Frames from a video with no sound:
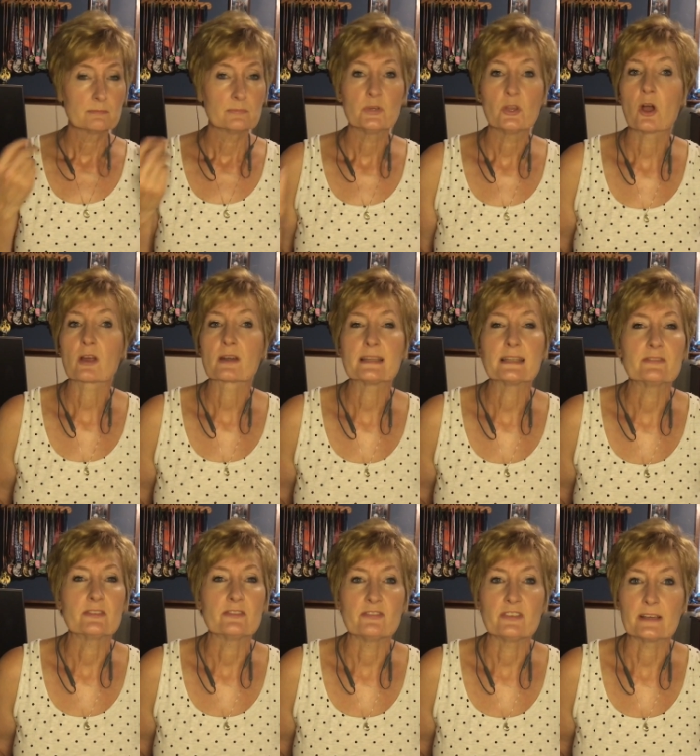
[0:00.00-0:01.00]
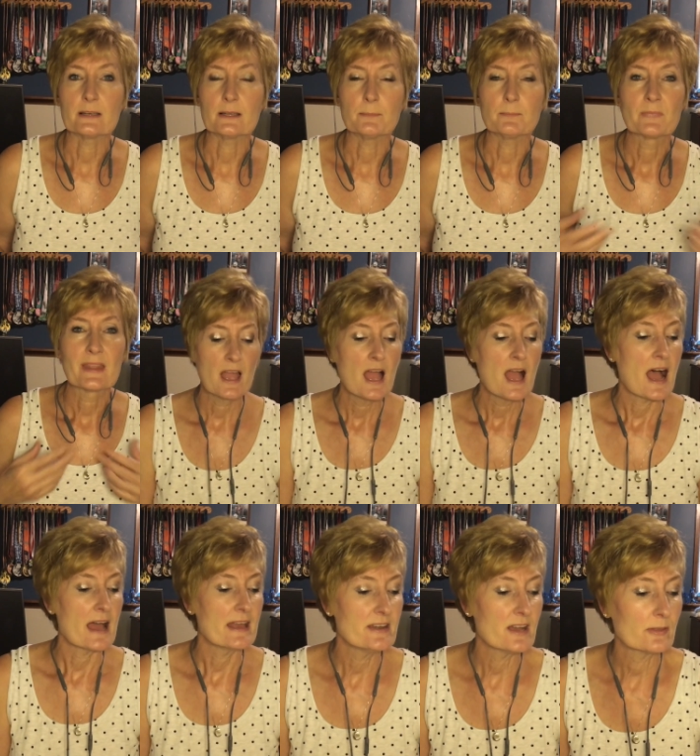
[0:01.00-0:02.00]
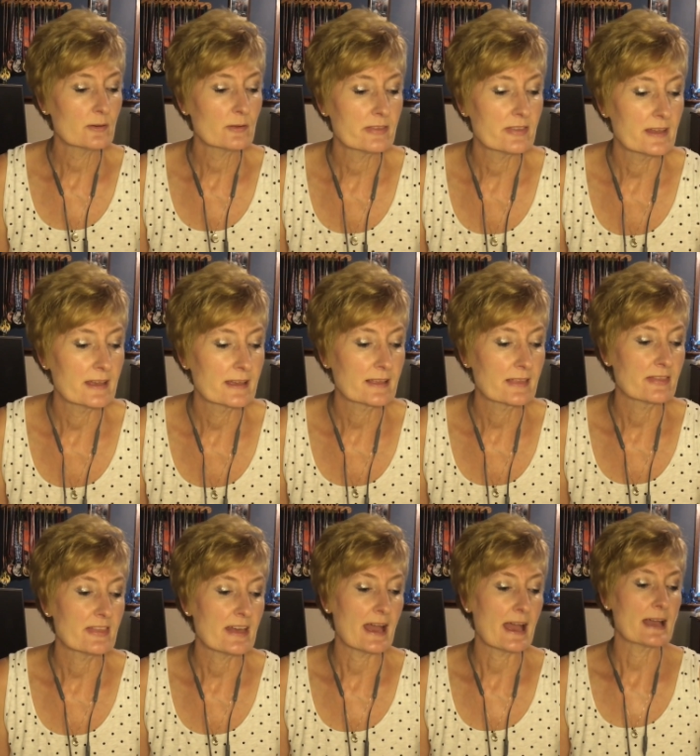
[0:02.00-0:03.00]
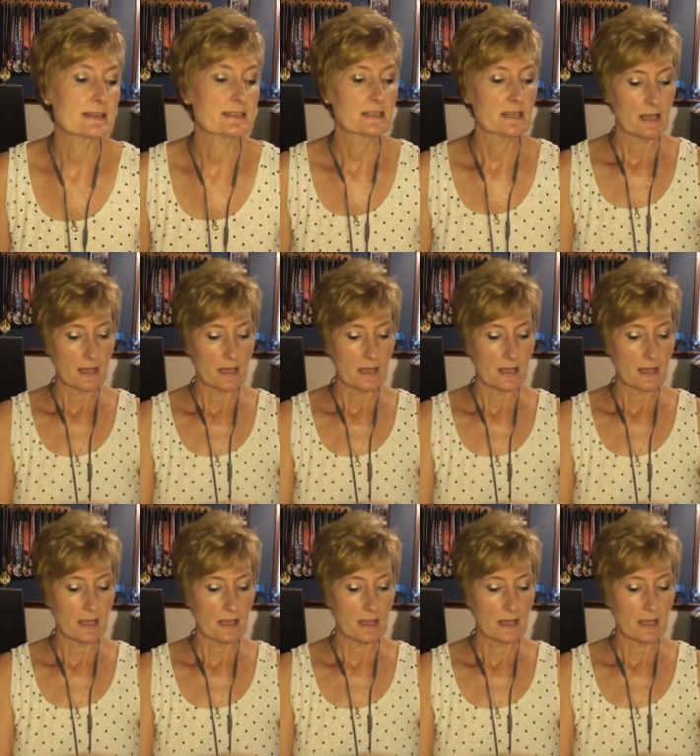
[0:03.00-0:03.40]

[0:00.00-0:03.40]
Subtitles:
you hardly even feel them. Another thing that